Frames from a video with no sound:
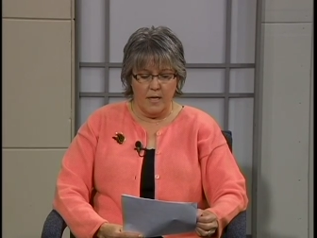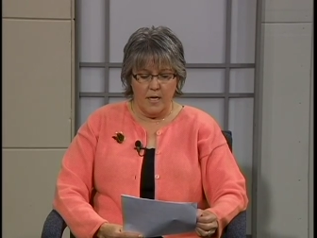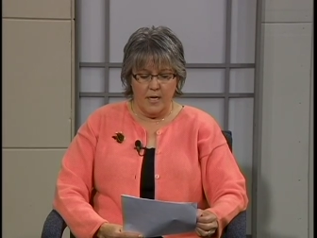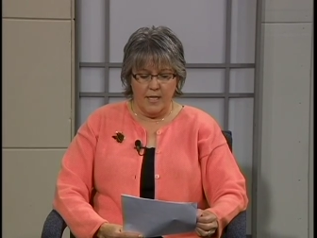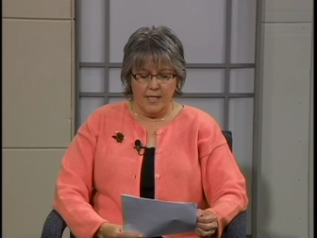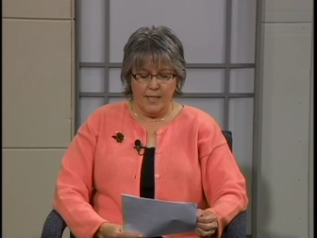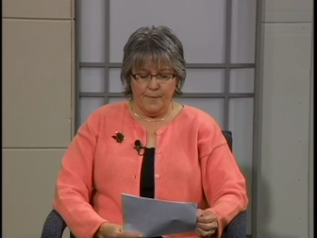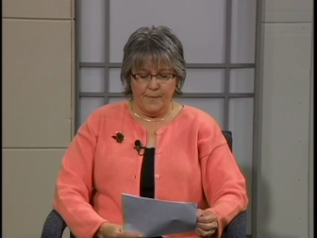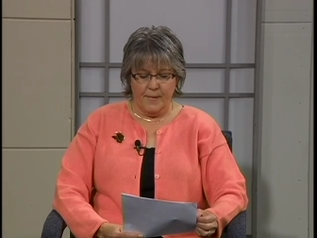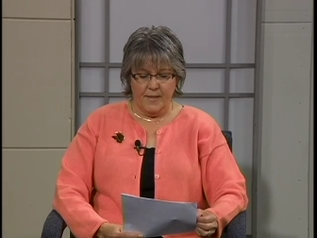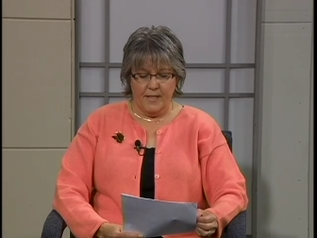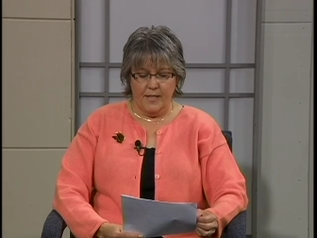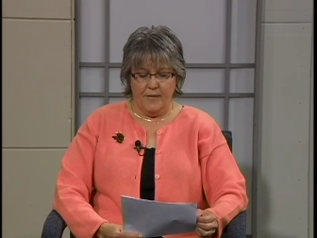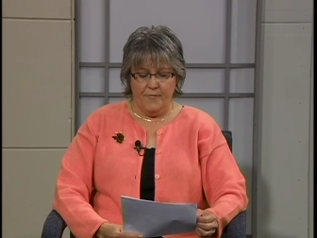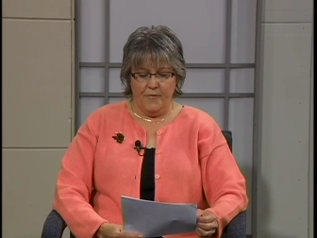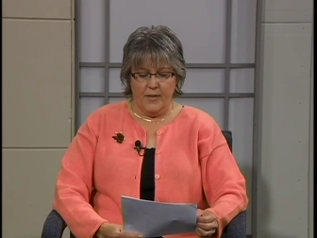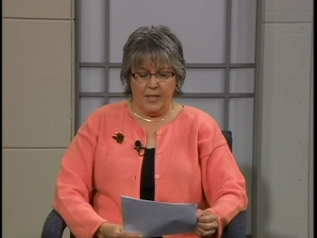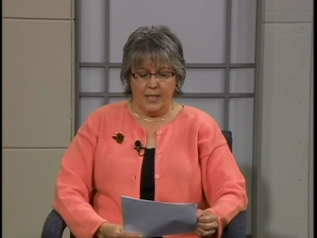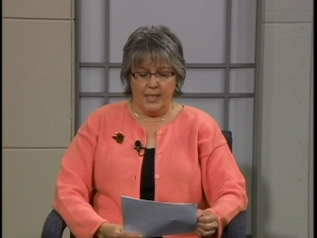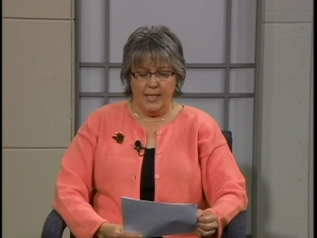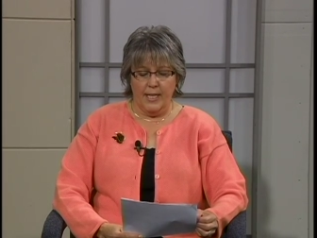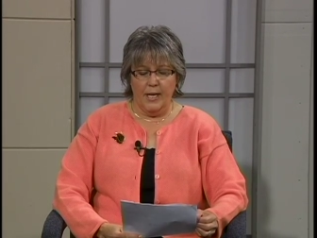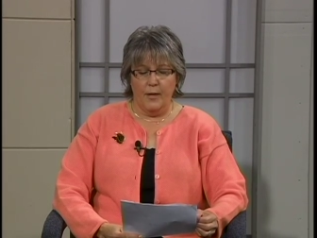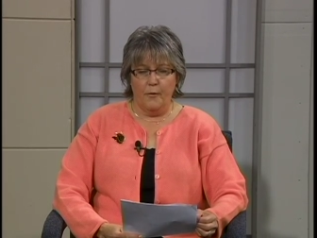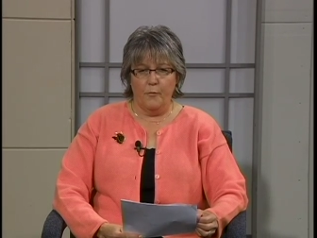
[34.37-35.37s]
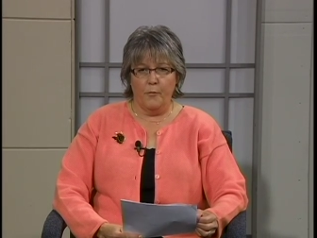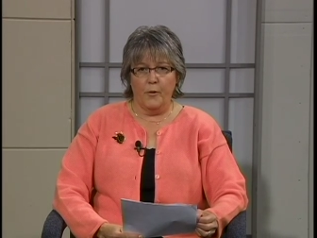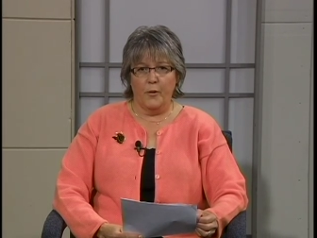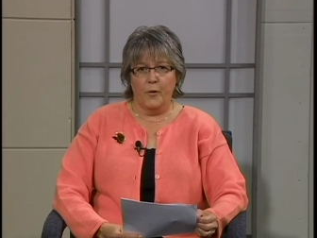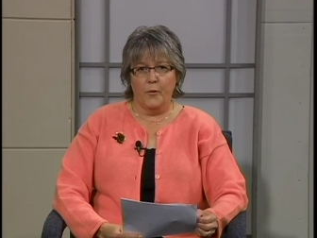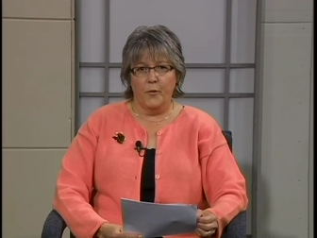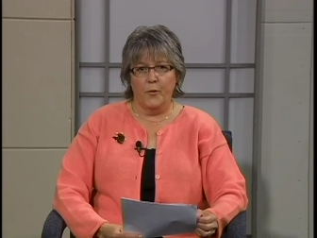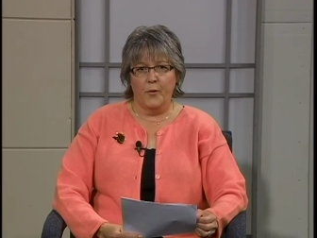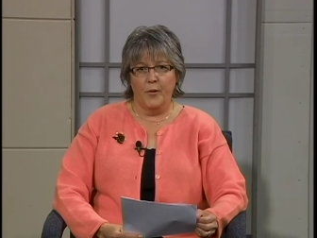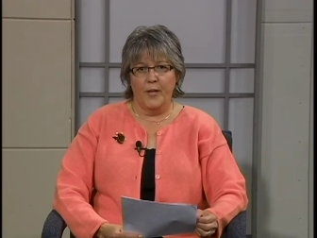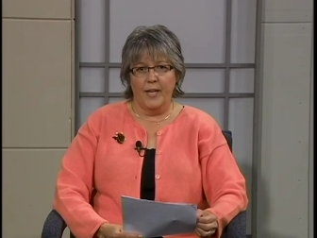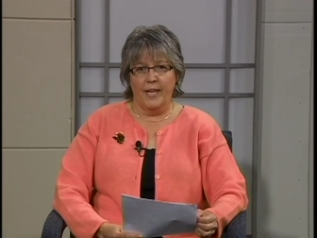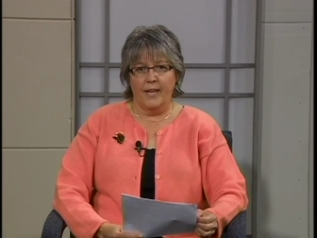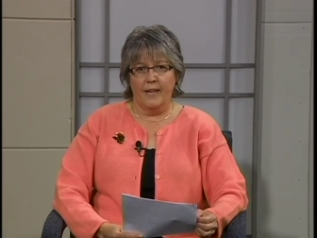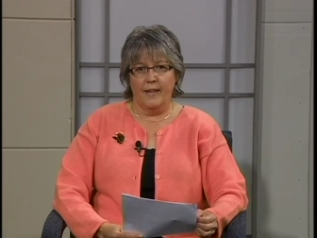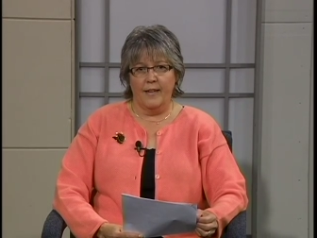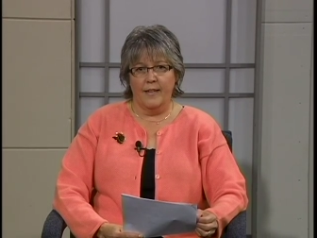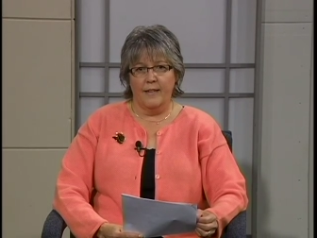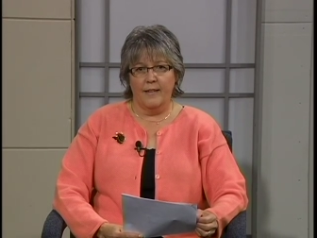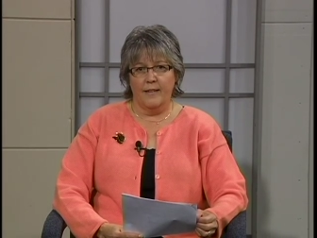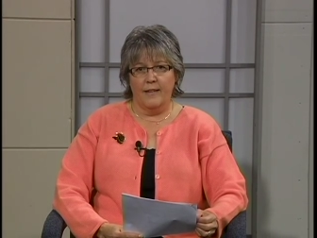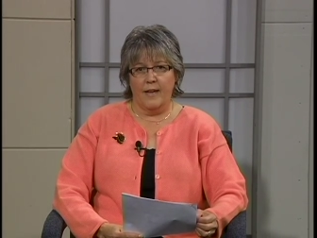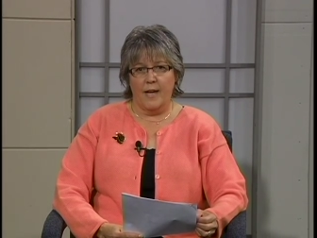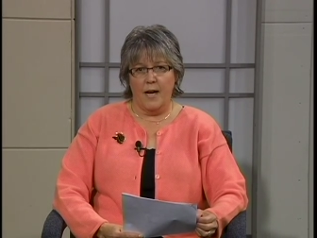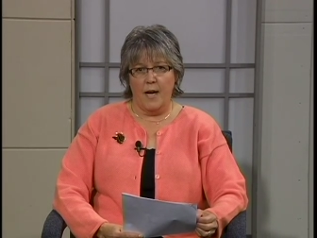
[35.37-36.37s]
specifically recruiting
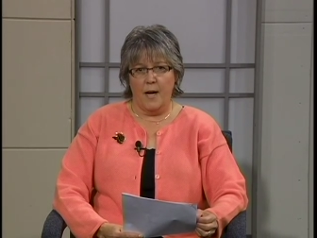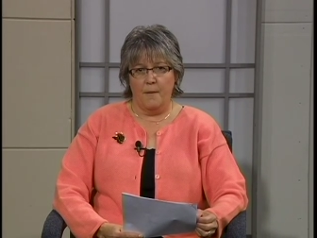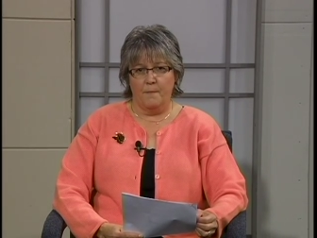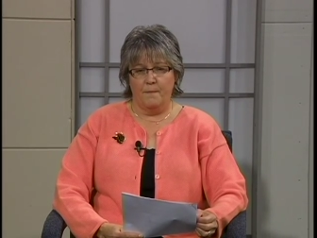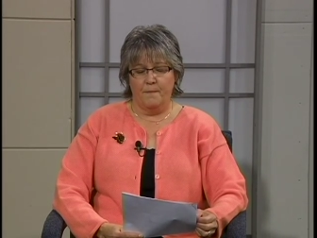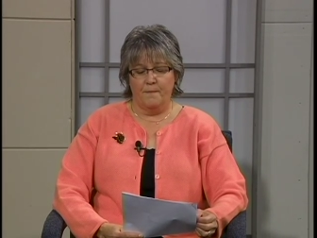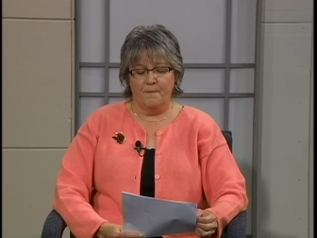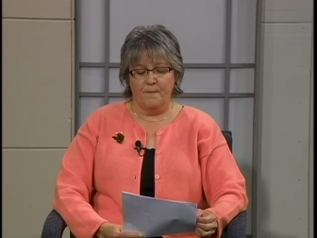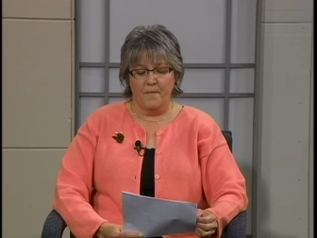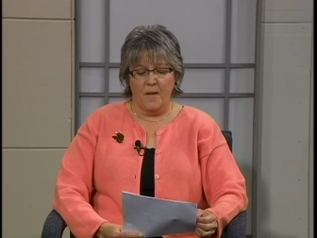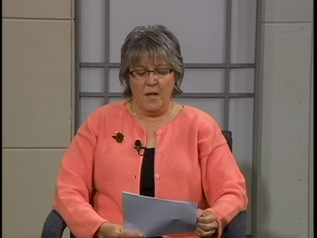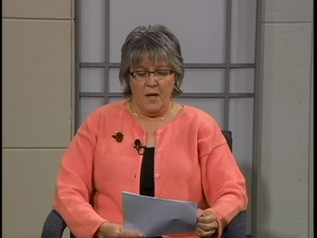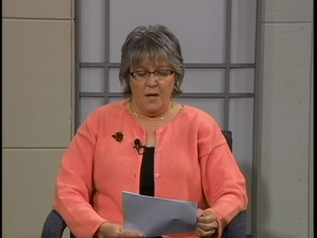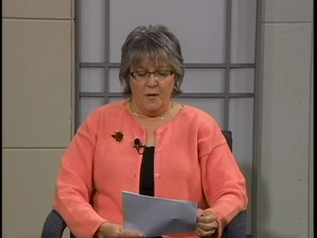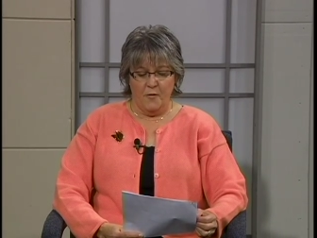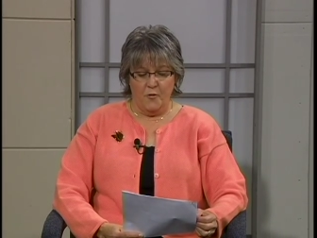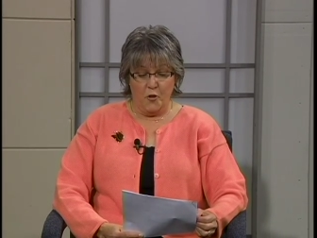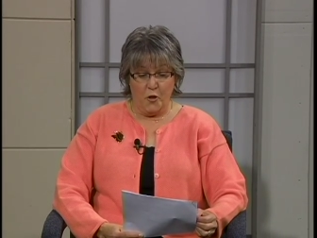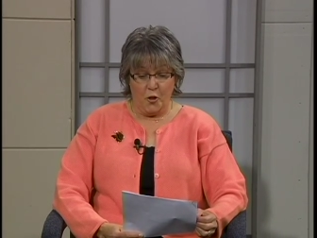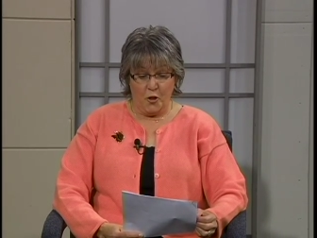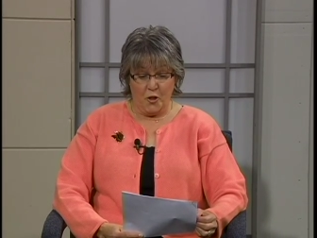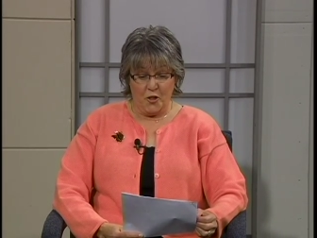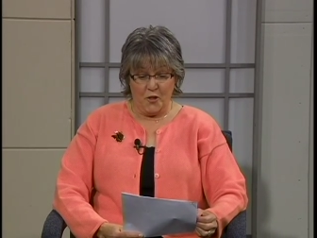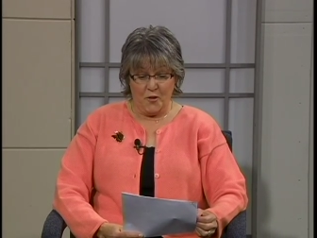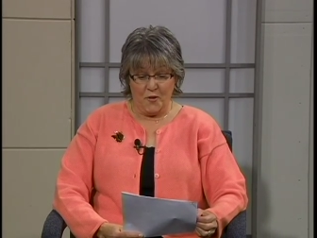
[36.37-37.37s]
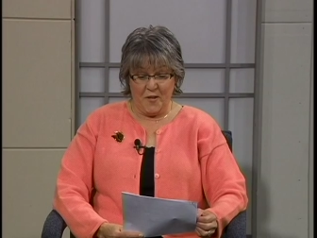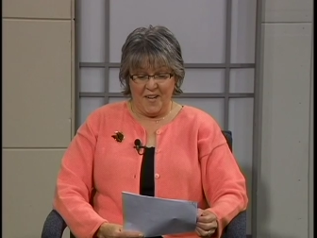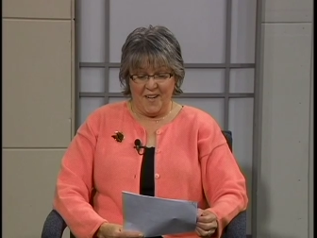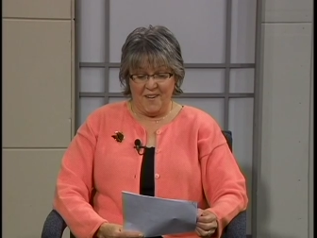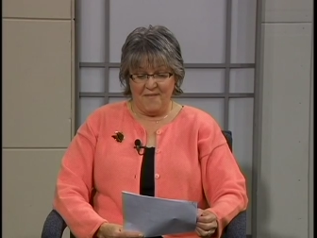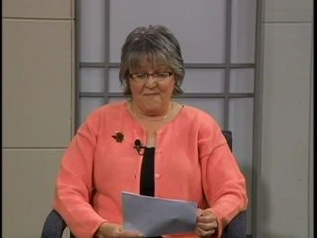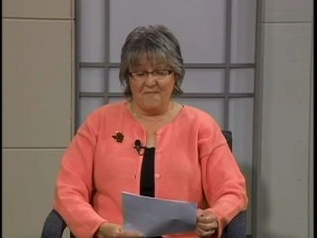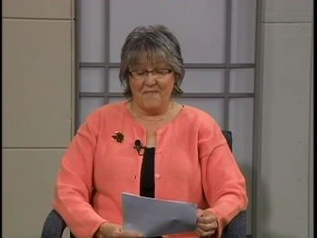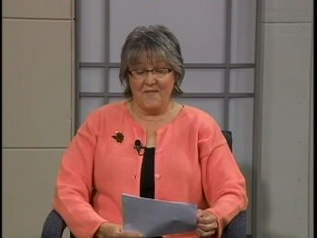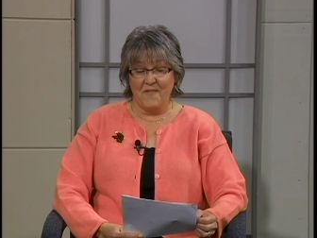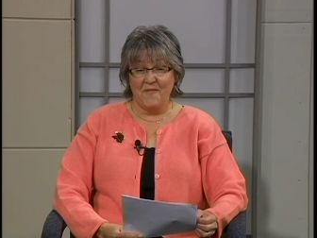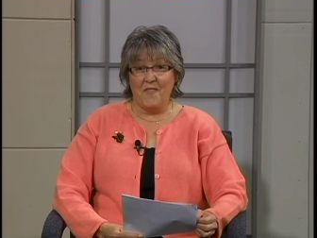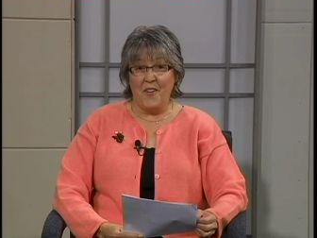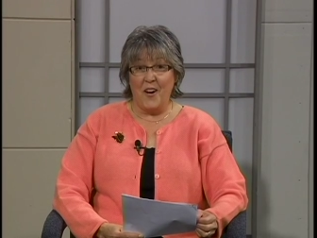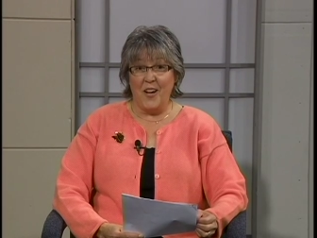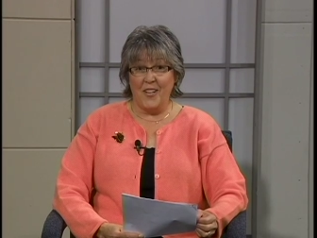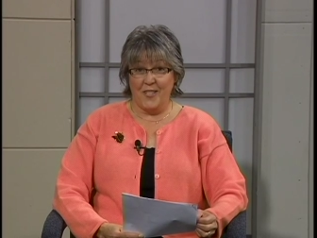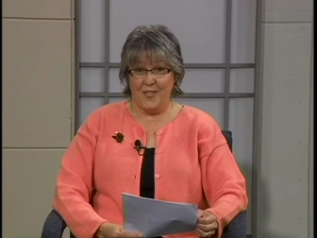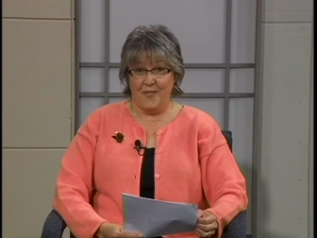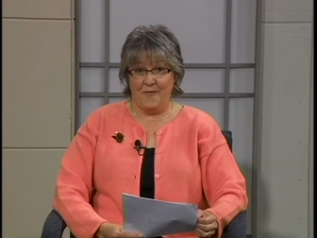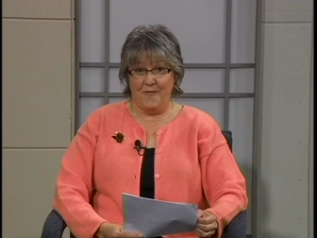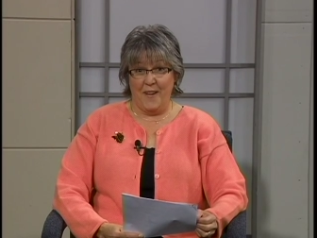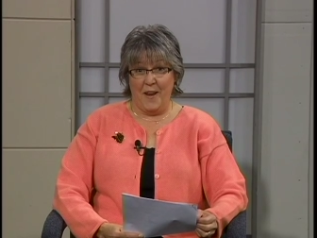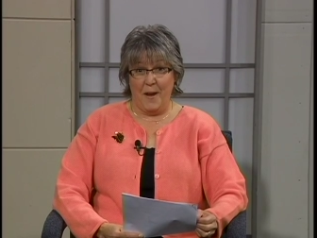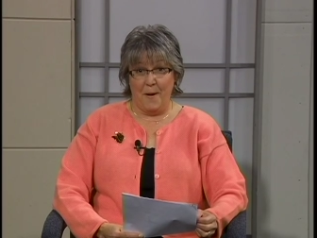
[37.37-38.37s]
and nurturing
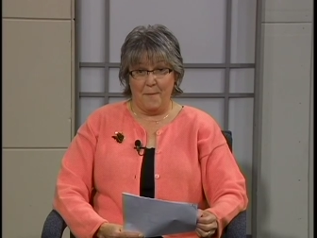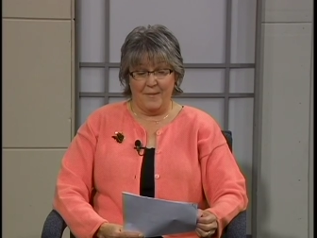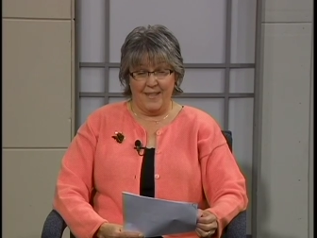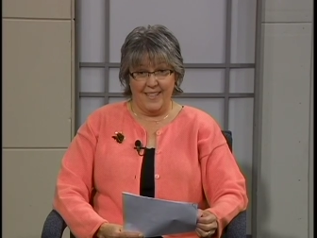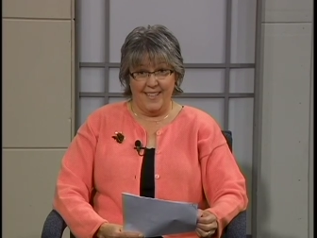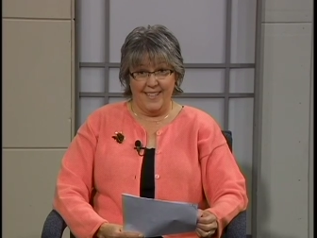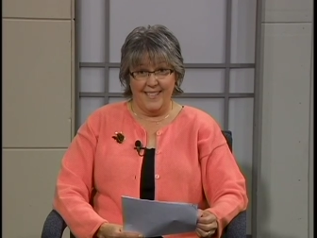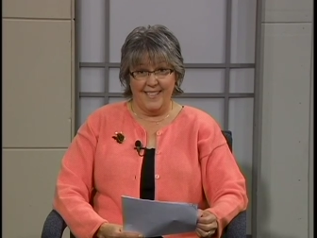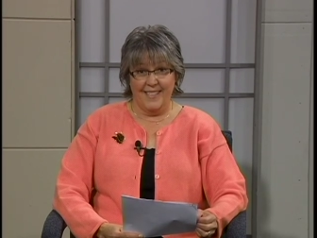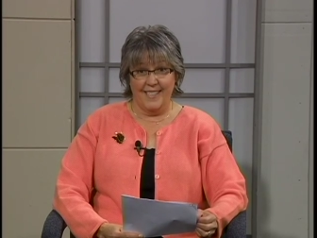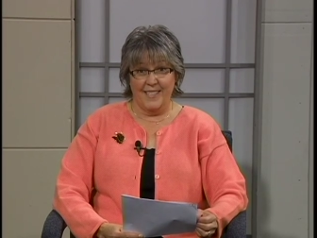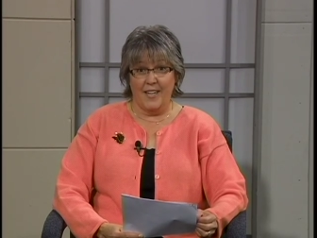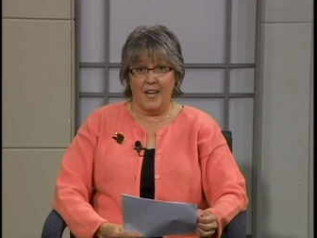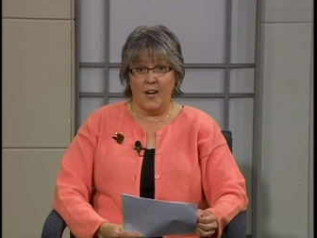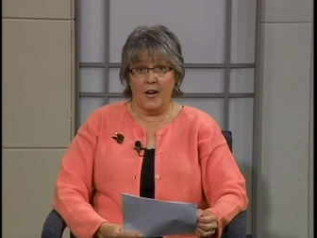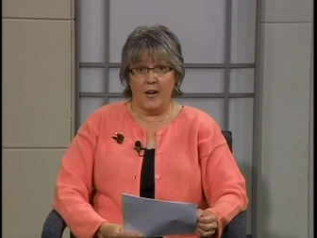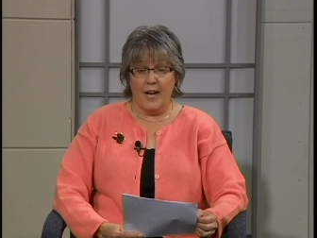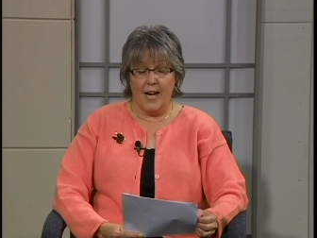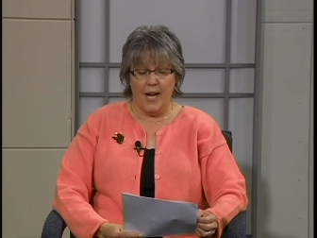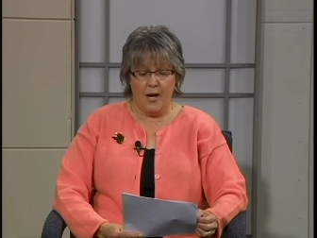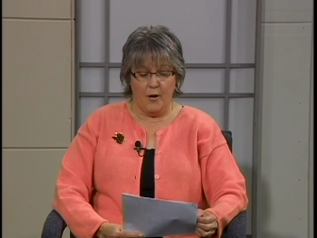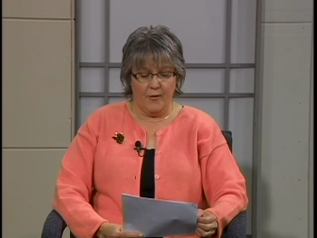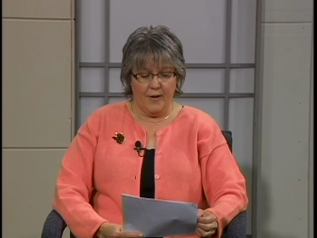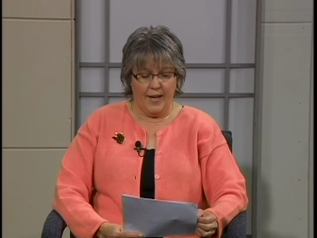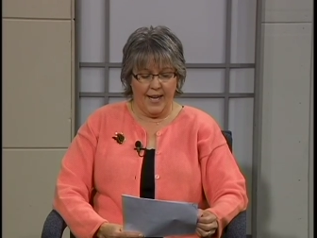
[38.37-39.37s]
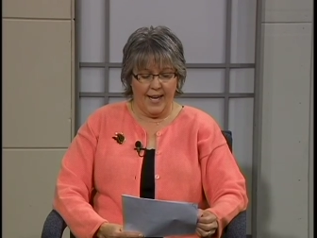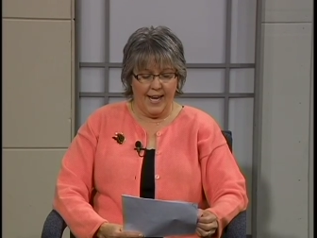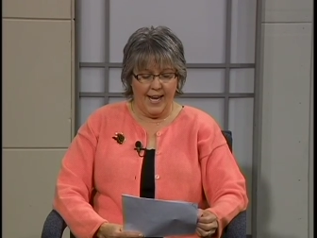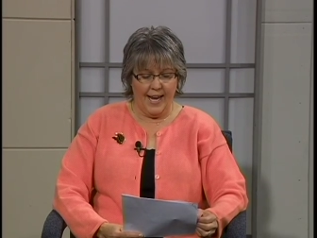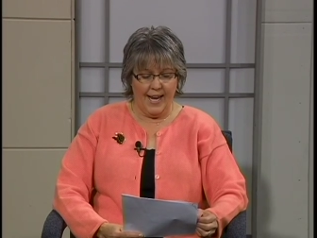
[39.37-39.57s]
foster families in our county.